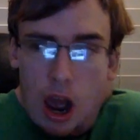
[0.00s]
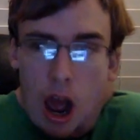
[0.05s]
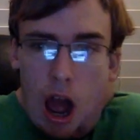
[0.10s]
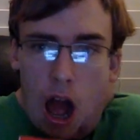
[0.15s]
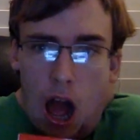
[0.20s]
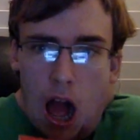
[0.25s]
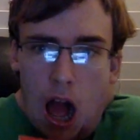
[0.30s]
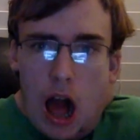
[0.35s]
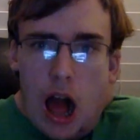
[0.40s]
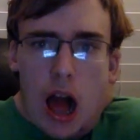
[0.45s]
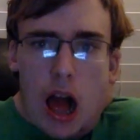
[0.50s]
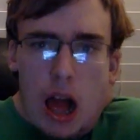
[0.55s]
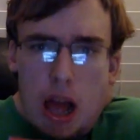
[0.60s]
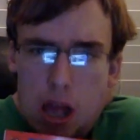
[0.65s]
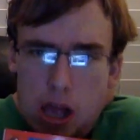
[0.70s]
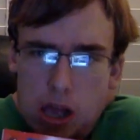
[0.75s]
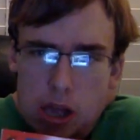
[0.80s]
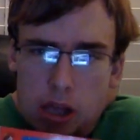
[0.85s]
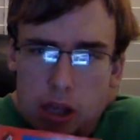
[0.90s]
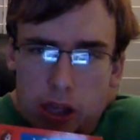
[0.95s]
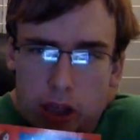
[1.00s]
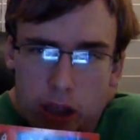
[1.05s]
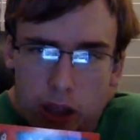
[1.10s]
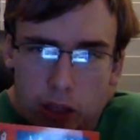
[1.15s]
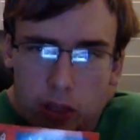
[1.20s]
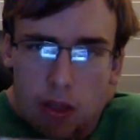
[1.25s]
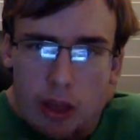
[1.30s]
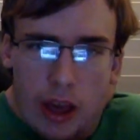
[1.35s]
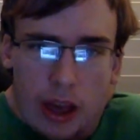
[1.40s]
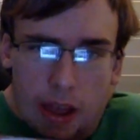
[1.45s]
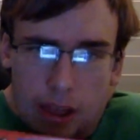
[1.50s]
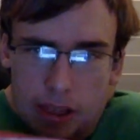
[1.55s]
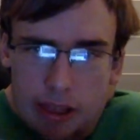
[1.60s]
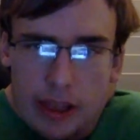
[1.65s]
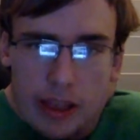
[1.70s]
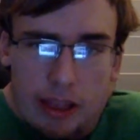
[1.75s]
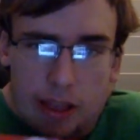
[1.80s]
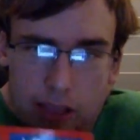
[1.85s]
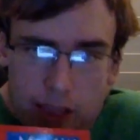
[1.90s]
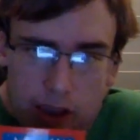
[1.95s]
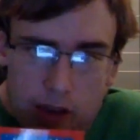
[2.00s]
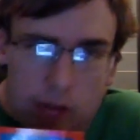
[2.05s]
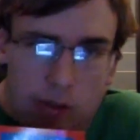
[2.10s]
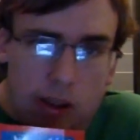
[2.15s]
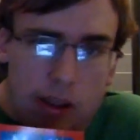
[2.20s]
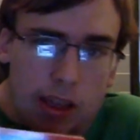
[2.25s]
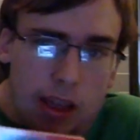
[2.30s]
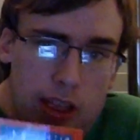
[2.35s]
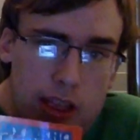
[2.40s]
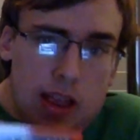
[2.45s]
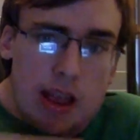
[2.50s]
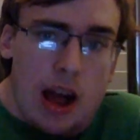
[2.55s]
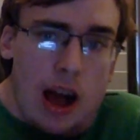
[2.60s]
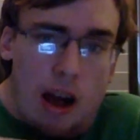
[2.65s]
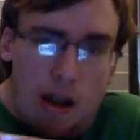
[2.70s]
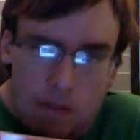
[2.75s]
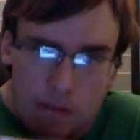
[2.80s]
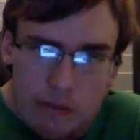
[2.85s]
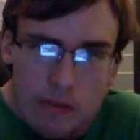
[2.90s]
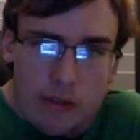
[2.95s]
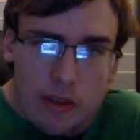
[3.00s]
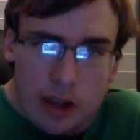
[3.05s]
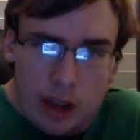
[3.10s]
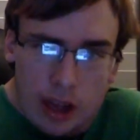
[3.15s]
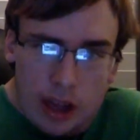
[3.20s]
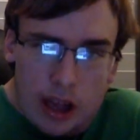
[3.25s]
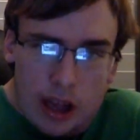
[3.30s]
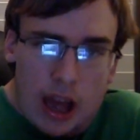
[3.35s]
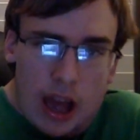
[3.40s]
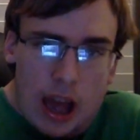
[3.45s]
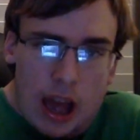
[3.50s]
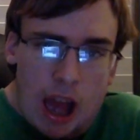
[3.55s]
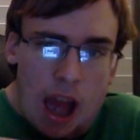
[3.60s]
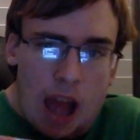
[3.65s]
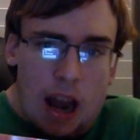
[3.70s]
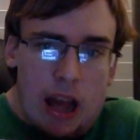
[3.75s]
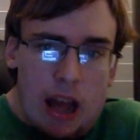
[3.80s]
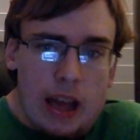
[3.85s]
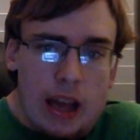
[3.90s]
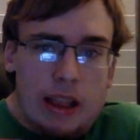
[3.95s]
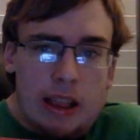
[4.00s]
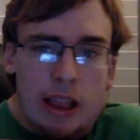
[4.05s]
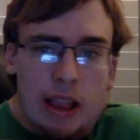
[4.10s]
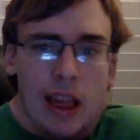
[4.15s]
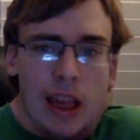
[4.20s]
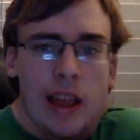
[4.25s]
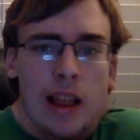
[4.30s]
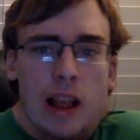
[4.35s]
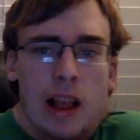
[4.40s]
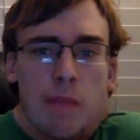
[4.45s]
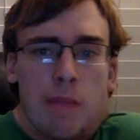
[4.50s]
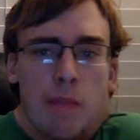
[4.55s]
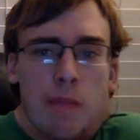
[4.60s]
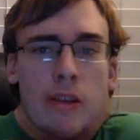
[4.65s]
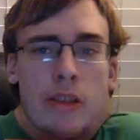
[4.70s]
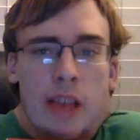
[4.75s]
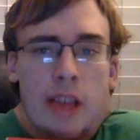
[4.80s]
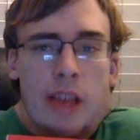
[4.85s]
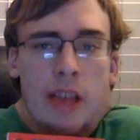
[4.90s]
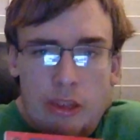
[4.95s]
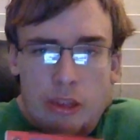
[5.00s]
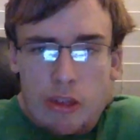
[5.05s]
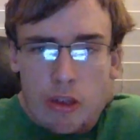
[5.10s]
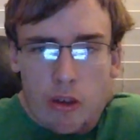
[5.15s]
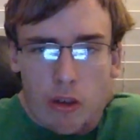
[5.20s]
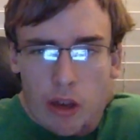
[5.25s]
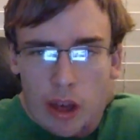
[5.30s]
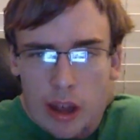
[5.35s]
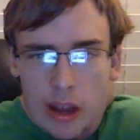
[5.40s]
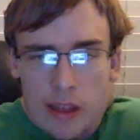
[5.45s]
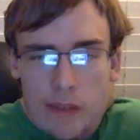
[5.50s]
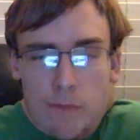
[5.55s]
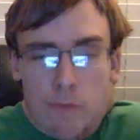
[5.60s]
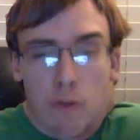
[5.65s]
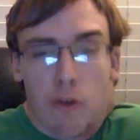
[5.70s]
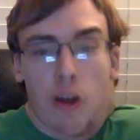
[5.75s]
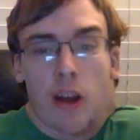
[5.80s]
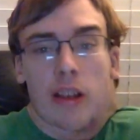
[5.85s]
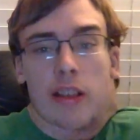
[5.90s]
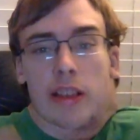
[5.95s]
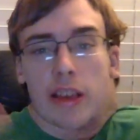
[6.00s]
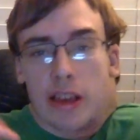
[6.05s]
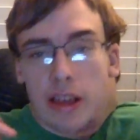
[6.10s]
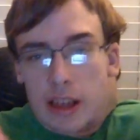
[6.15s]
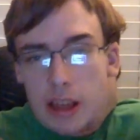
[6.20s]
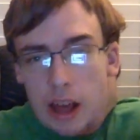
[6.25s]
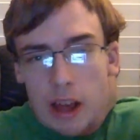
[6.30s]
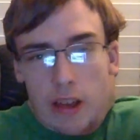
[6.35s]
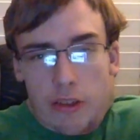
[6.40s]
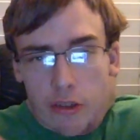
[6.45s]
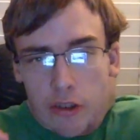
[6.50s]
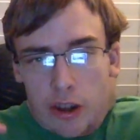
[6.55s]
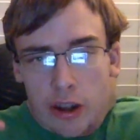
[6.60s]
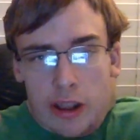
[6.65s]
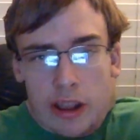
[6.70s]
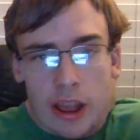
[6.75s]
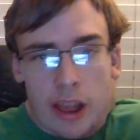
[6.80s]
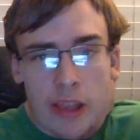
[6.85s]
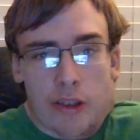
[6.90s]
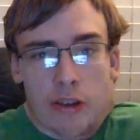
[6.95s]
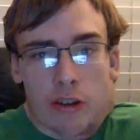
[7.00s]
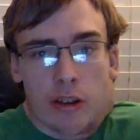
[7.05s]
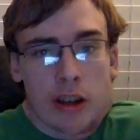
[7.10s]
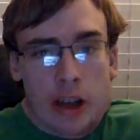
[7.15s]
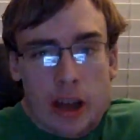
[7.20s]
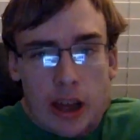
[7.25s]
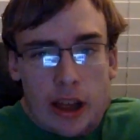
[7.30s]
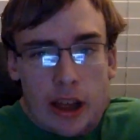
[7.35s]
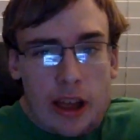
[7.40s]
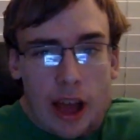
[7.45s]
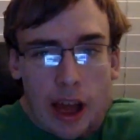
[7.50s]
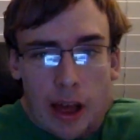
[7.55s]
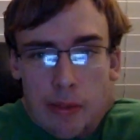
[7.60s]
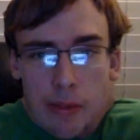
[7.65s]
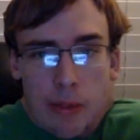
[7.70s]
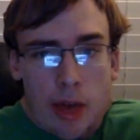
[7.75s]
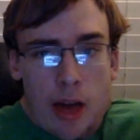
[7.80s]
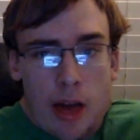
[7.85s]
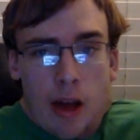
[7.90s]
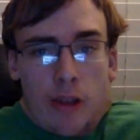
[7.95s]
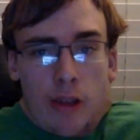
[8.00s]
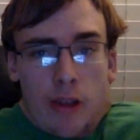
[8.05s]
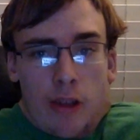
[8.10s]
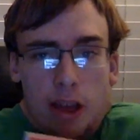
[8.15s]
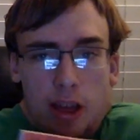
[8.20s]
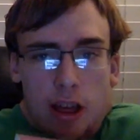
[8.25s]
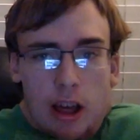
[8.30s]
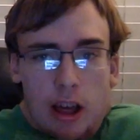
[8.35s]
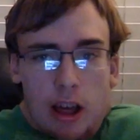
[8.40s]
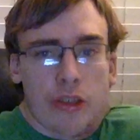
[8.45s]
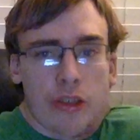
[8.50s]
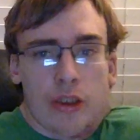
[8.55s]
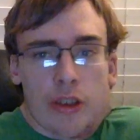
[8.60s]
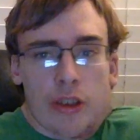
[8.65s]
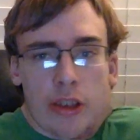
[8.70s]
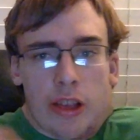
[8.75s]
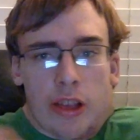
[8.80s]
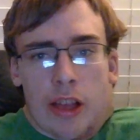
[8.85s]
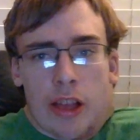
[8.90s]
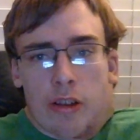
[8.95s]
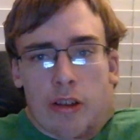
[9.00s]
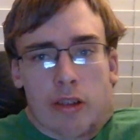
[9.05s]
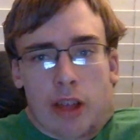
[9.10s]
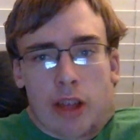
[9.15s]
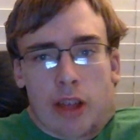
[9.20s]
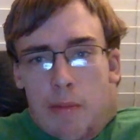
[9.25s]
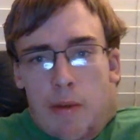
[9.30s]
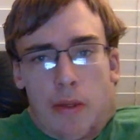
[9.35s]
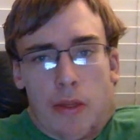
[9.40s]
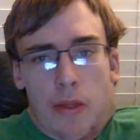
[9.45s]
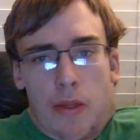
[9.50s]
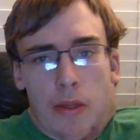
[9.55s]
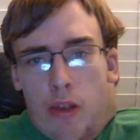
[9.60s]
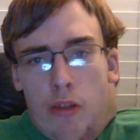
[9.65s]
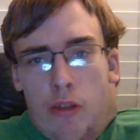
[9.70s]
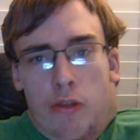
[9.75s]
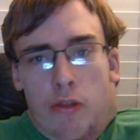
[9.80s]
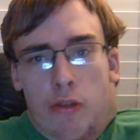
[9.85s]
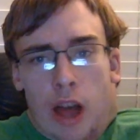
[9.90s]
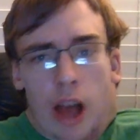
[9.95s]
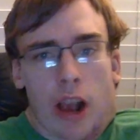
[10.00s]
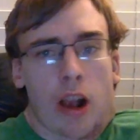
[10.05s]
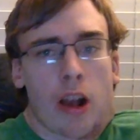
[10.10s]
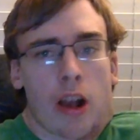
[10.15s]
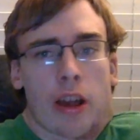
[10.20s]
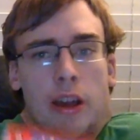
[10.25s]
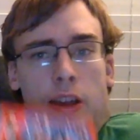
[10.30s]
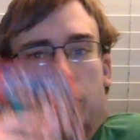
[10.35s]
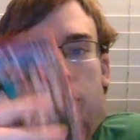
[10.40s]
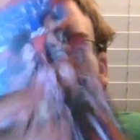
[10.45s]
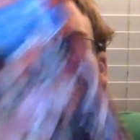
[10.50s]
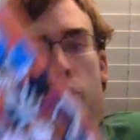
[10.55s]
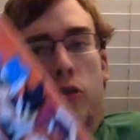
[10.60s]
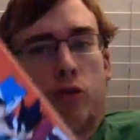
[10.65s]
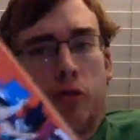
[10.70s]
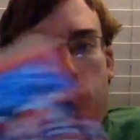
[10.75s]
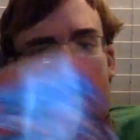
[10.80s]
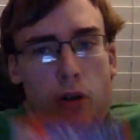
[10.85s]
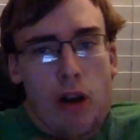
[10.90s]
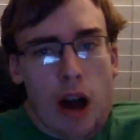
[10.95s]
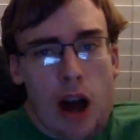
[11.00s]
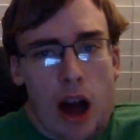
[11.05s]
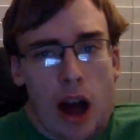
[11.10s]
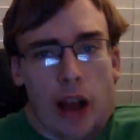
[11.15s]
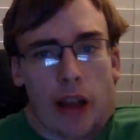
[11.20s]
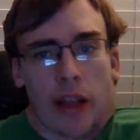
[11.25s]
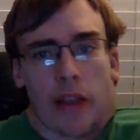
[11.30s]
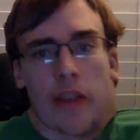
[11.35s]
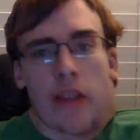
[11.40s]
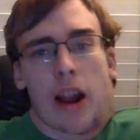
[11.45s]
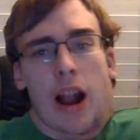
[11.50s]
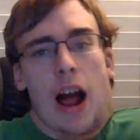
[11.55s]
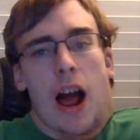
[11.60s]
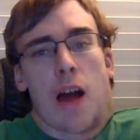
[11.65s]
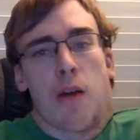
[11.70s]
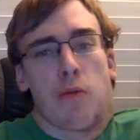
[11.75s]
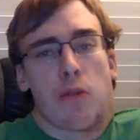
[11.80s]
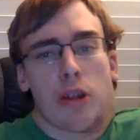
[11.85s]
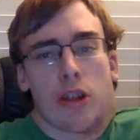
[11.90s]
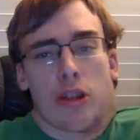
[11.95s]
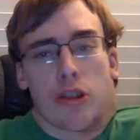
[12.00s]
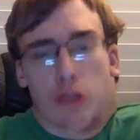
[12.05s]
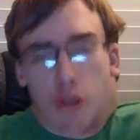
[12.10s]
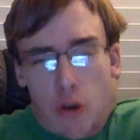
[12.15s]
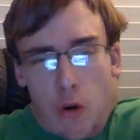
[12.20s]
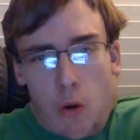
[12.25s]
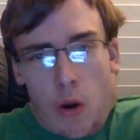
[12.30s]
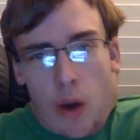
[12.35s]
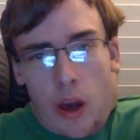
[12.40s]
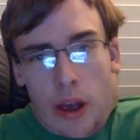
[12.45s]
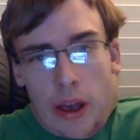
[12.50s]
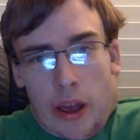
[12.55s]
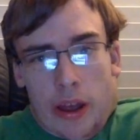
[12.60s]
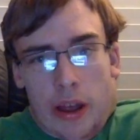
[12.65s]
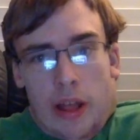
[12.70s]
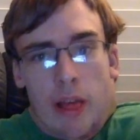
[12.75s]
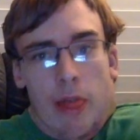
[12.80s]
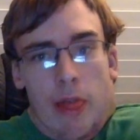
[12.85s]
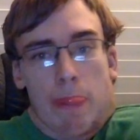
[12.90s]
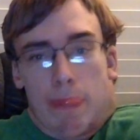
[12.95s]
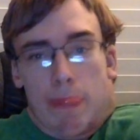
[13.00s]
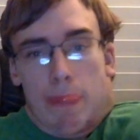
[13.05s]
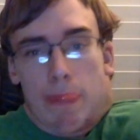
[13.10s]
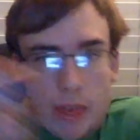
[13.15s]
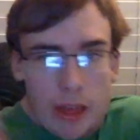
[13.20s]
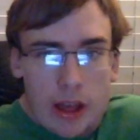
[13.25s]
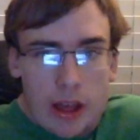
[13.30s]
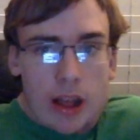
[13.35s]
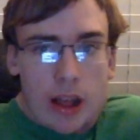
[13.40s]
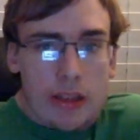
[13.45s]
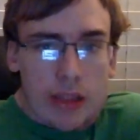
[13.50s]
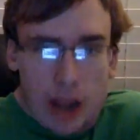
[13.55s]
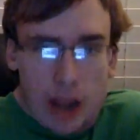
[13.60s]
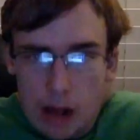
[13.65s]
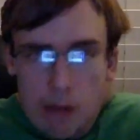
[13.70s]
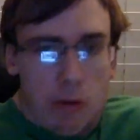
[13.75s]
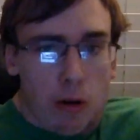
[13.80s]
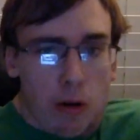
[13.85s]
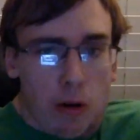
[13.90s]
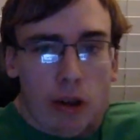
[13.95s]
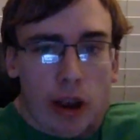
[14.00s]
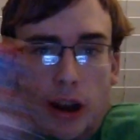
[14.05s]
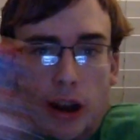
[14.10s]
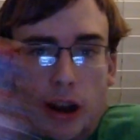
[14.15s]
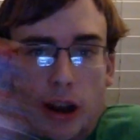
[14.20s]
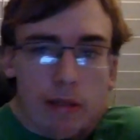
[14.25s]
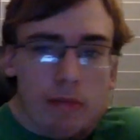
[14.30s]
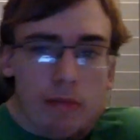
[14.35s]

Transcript: I like this theory enough and I see enough potential in it for like discussions and entertainment value that I could get to you guys and that I would enjoy, that I would read it.